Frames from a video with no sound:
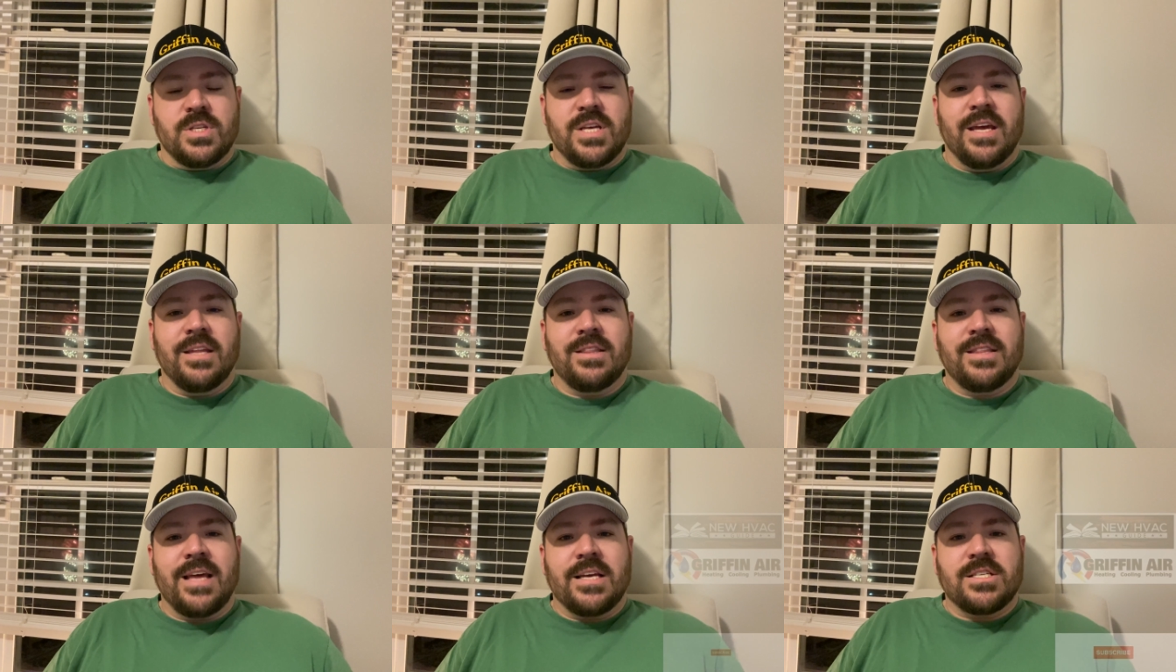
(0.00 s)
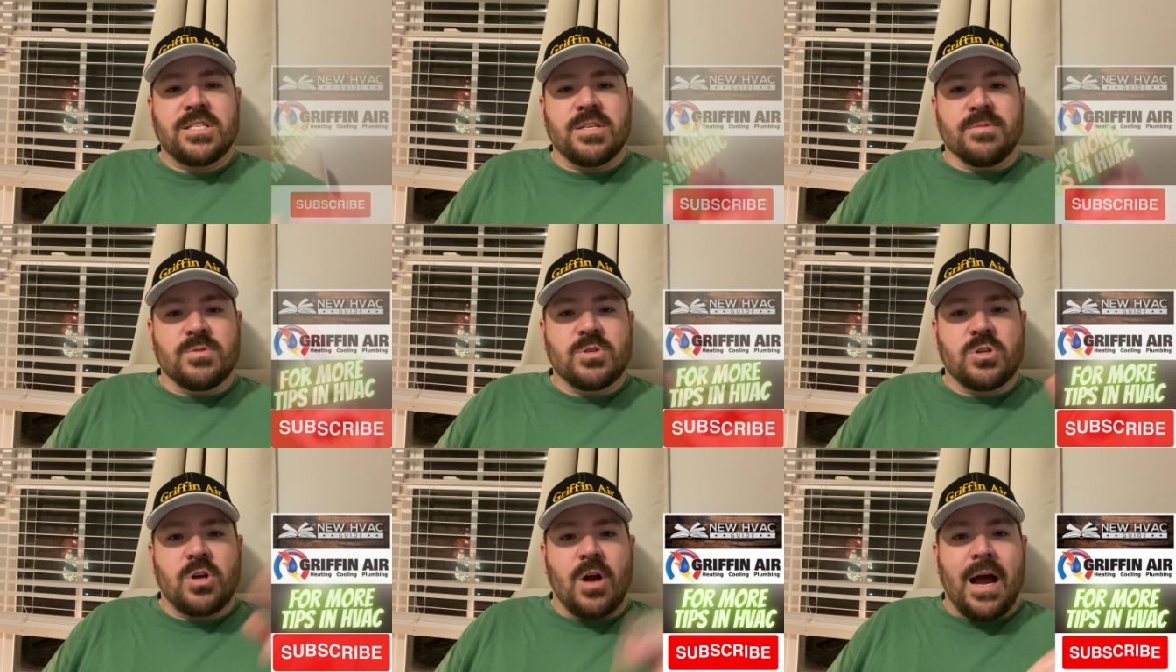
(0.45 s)
hit that
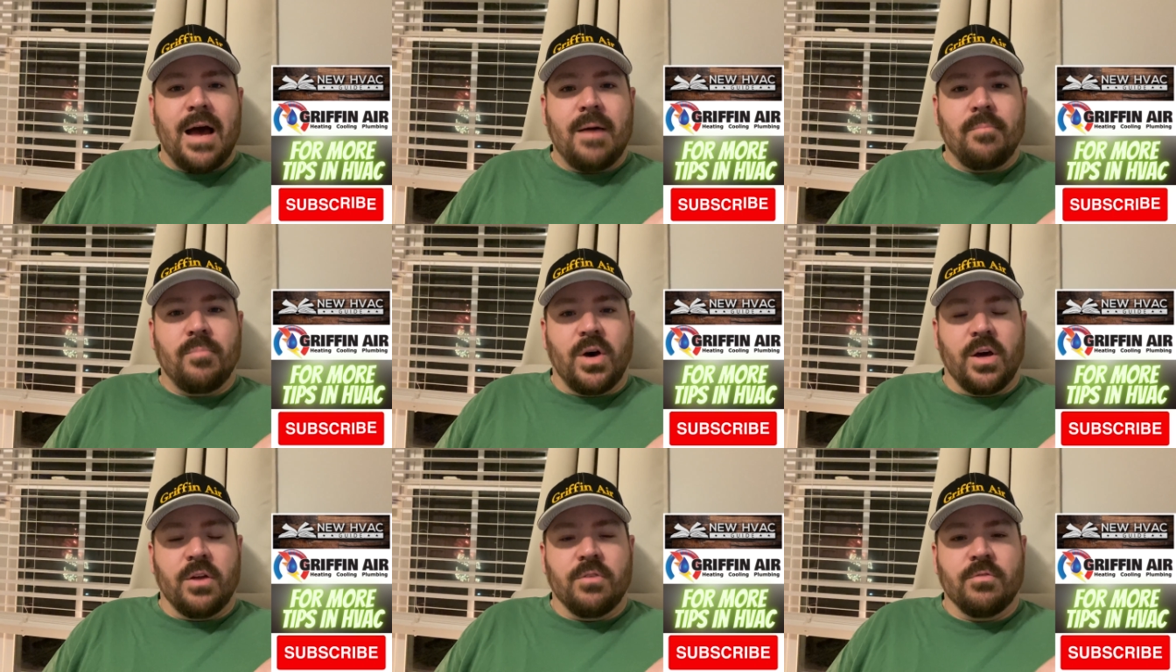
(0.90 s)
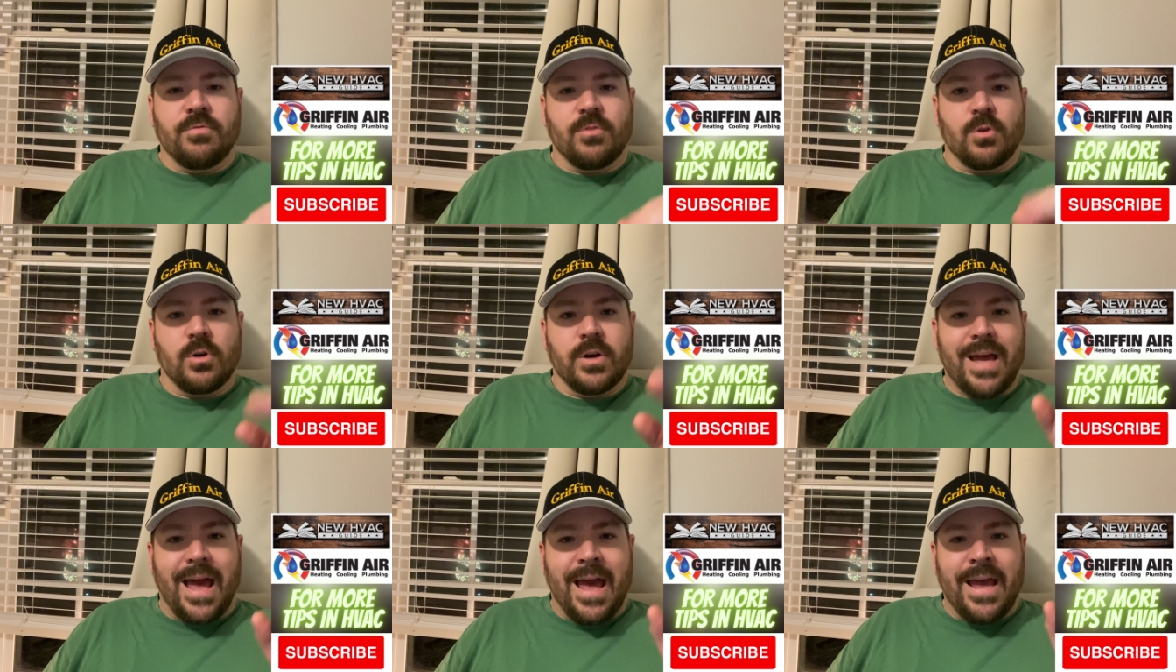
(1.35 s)
subscribe button
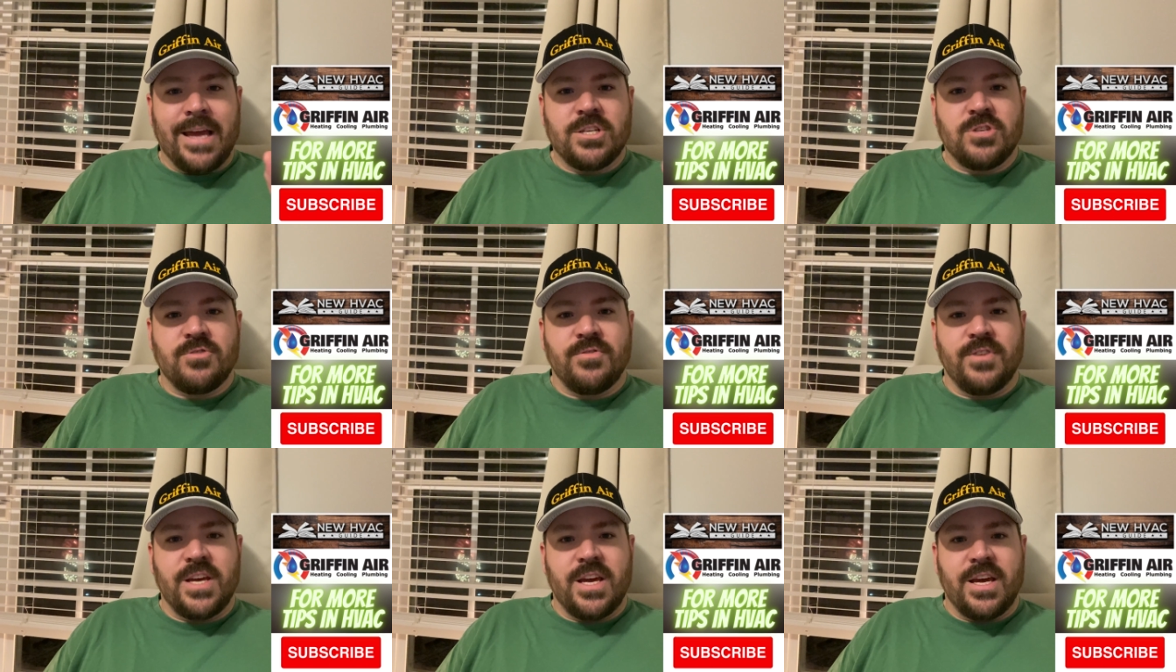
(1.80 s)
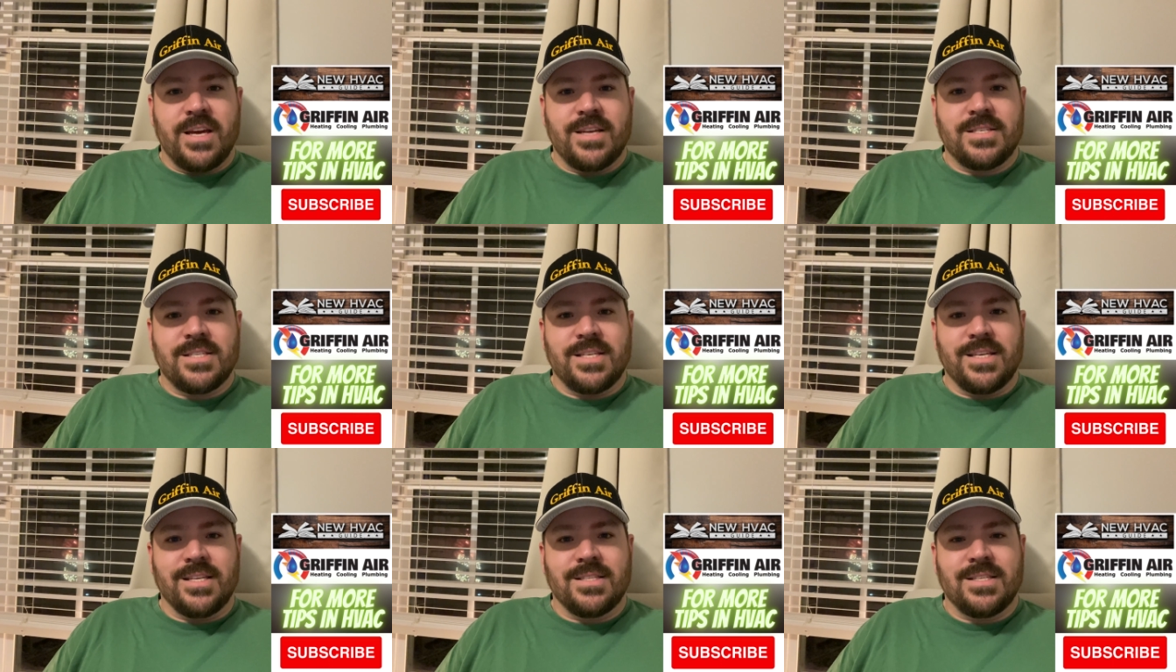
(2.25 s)
for
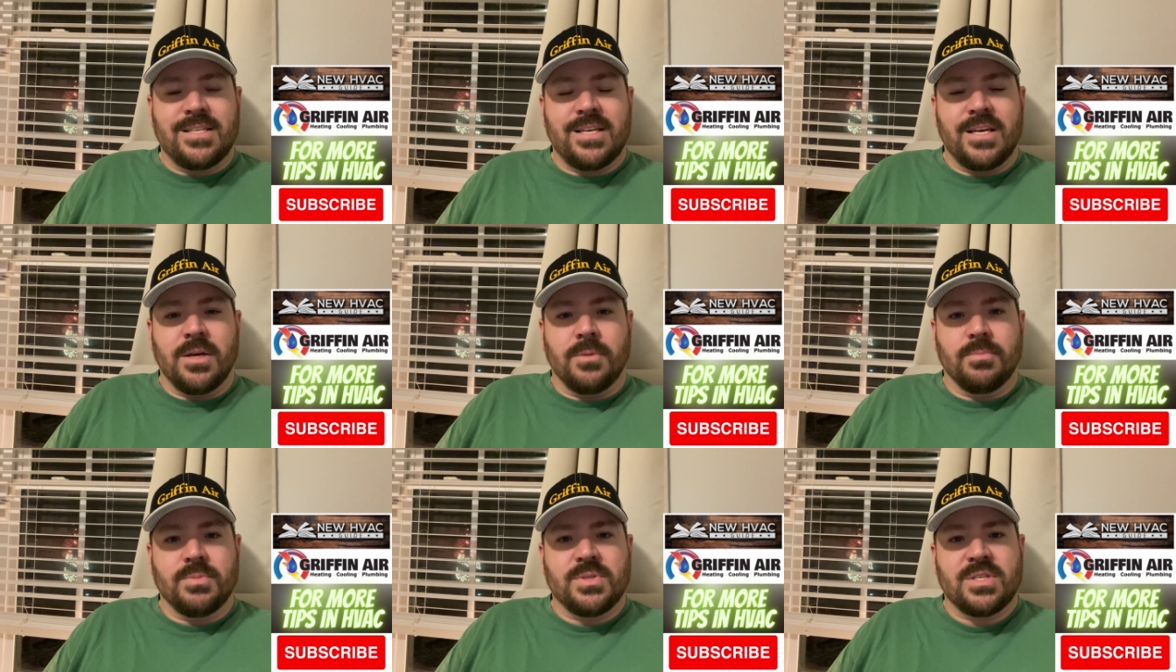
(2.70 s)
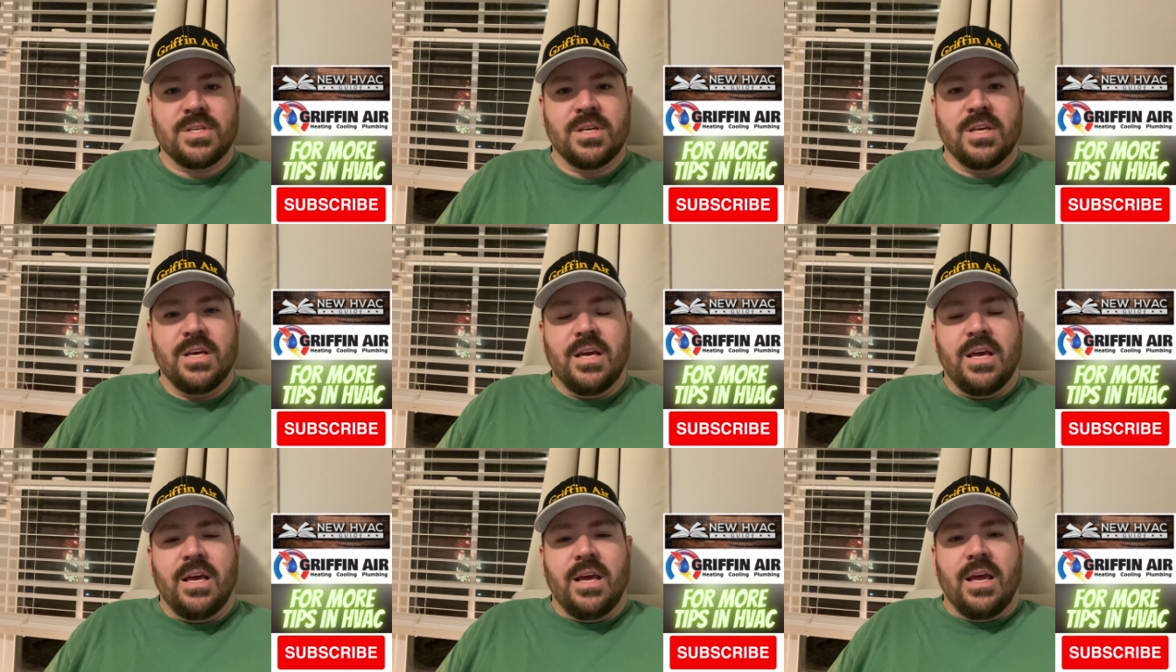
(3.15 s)
HVAC tips
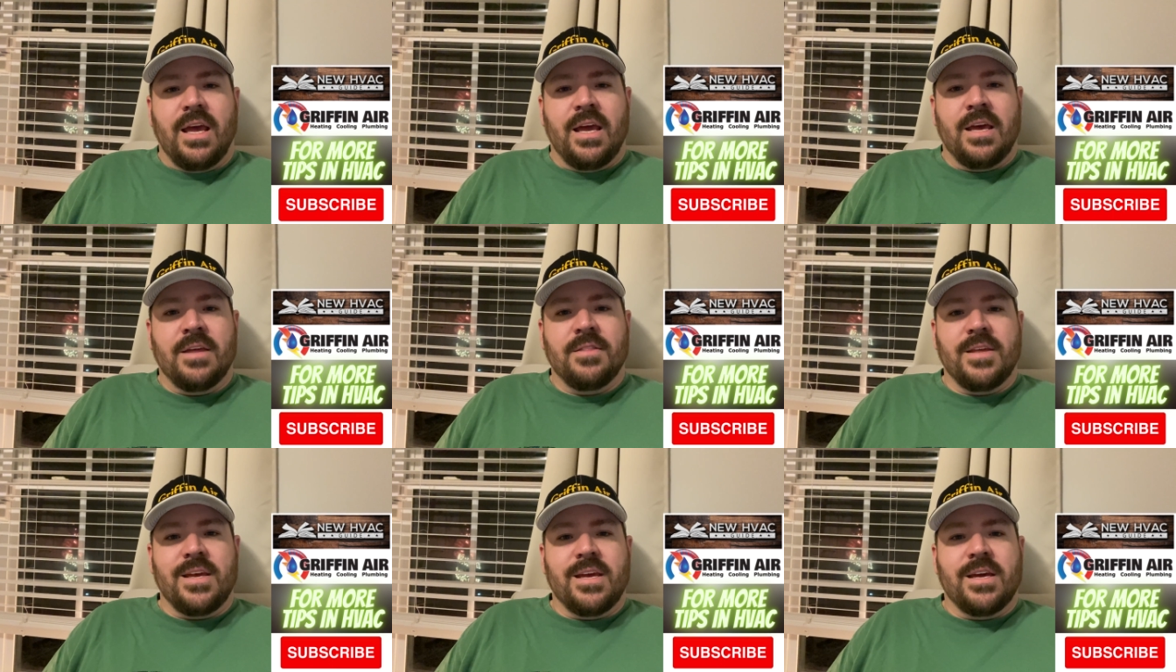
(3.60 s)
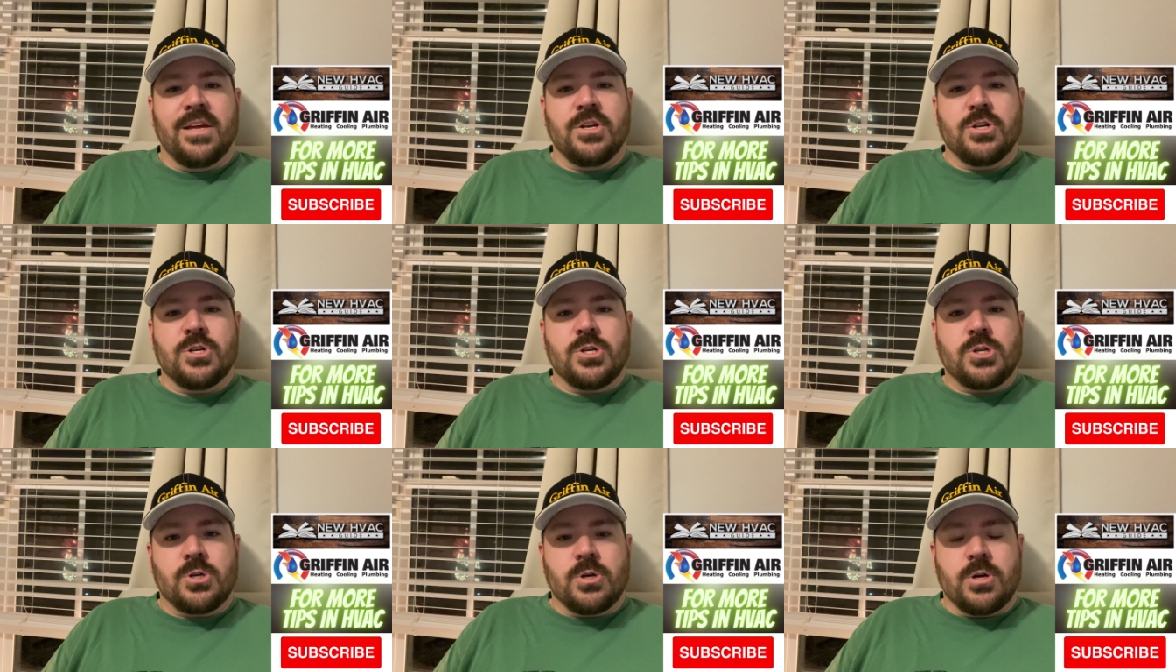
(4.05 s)
in the
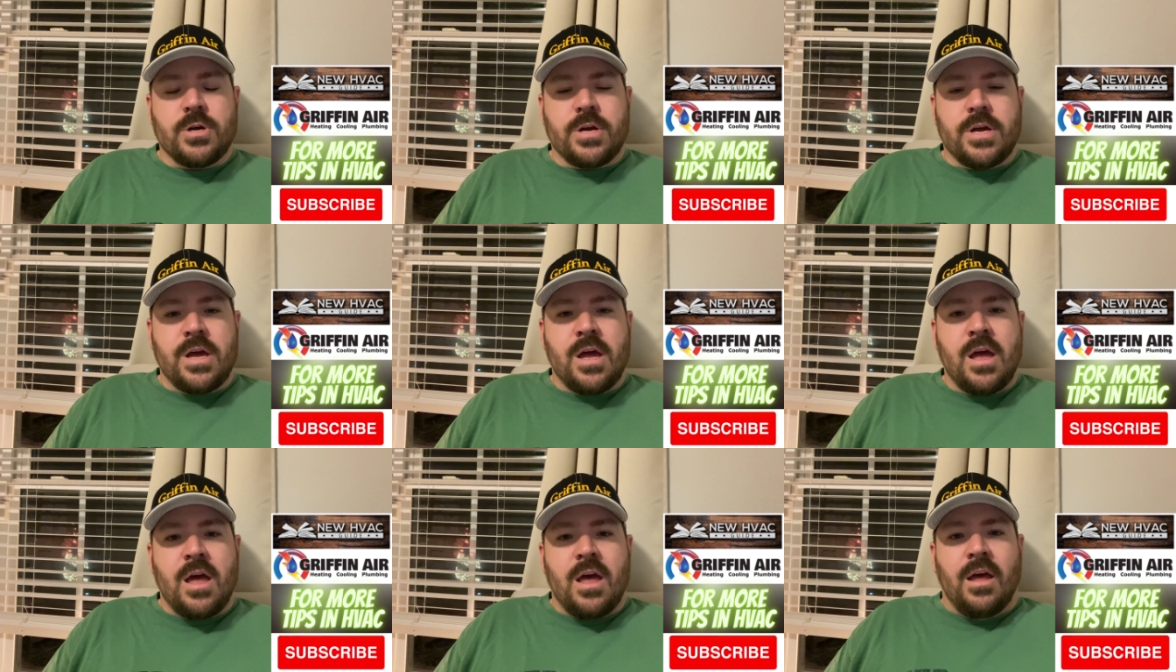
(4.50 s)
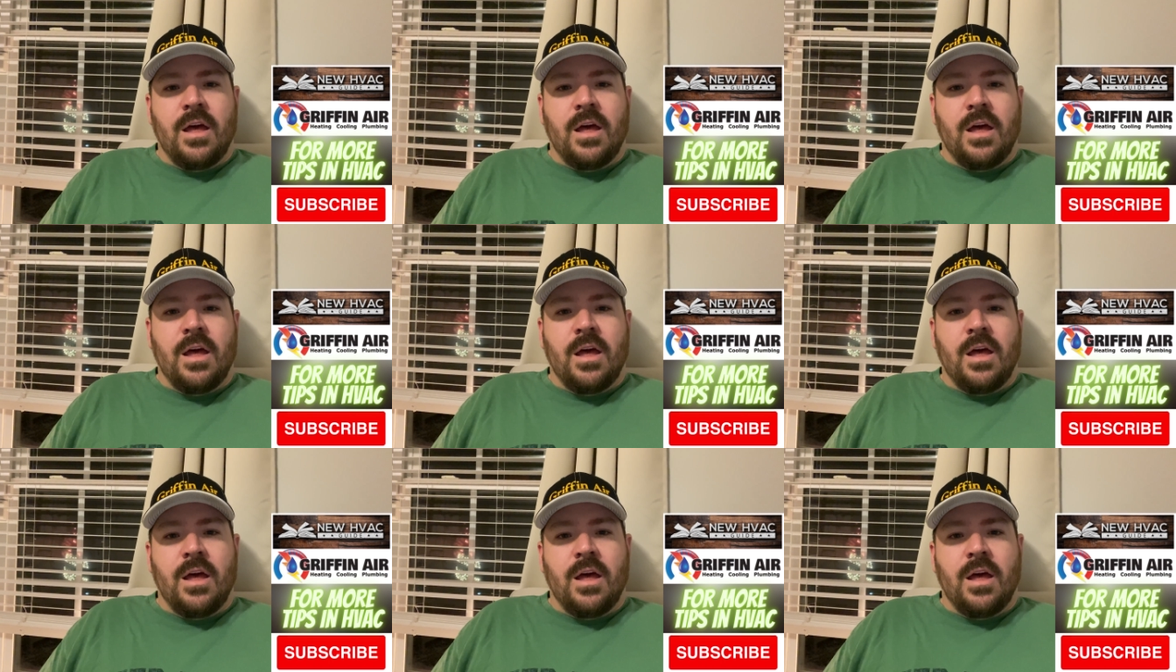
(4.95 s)
industry.